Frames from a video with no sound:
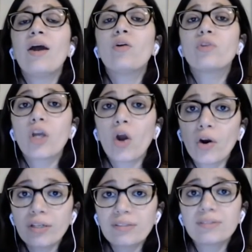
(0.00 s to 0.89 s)

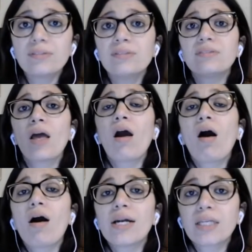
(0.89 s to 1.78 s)
Rehearsals
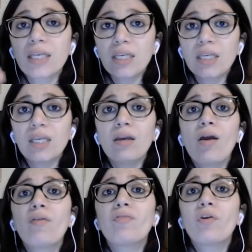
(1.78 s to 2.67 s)
are key
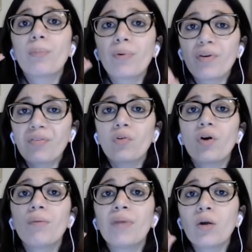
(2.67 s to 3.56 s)
for
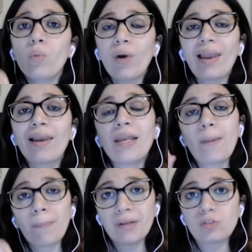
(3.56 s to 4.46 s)
performing well in
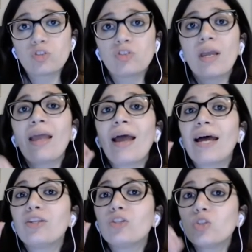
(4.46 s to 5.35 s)
a pitch.
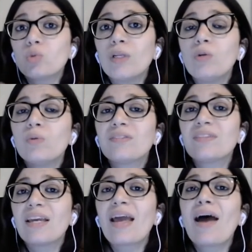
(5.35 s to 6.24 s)
And usually we
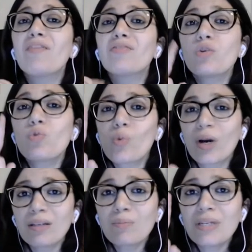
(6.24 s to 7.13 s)
say every
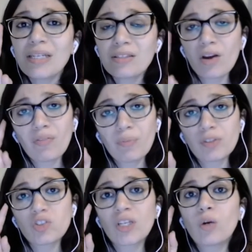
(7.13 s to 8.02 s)
1 minute of
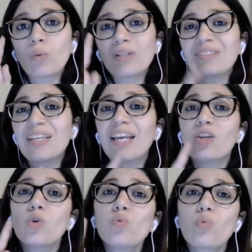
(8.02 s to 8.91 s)
pitching will take
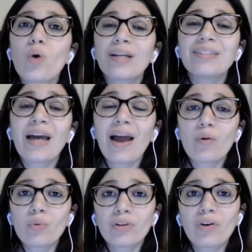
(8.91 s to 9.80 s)
you 1
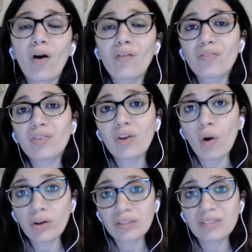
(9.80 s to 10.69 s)
hour of
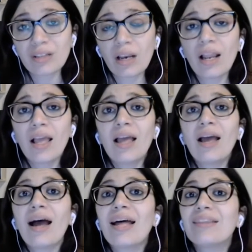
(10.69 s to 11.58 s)
rehearsal.
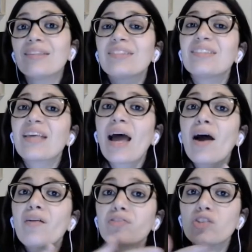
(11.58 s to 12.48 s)
And this is
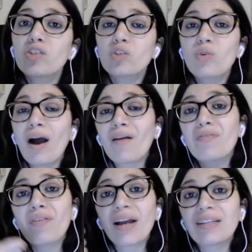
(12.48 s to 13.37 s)
after you have
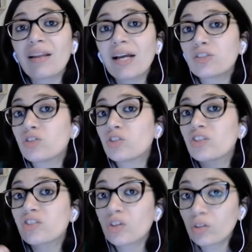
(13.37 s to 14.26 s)
finalized
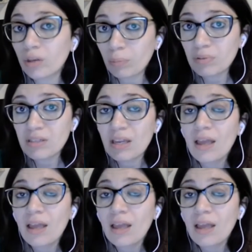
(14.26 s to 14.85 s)
your script.